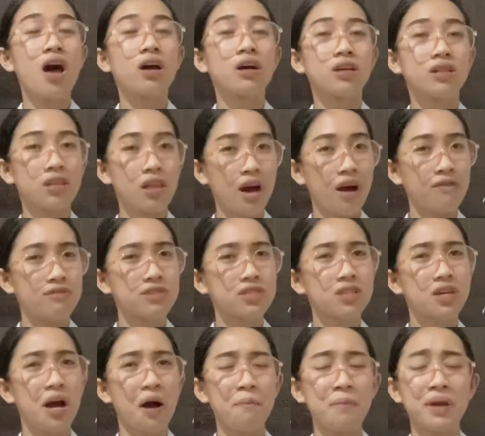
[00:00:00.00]
Gloves
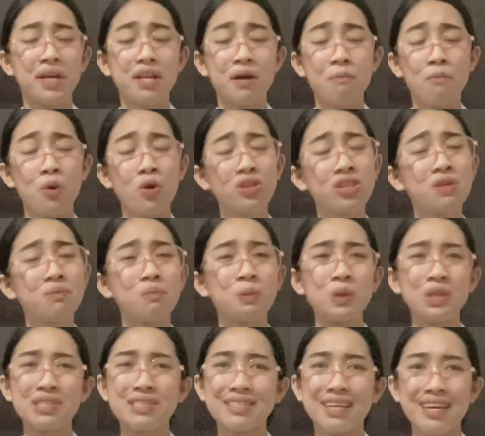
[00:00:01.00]
come in a
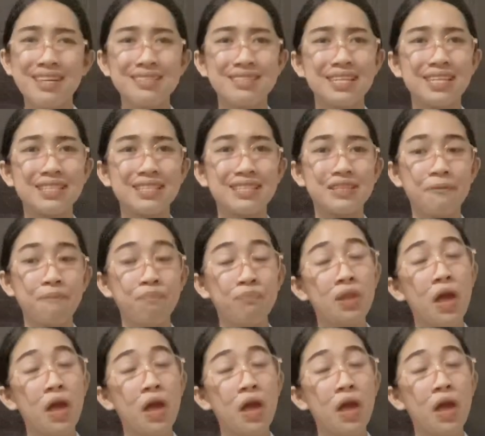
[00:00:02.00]
multiple sizes.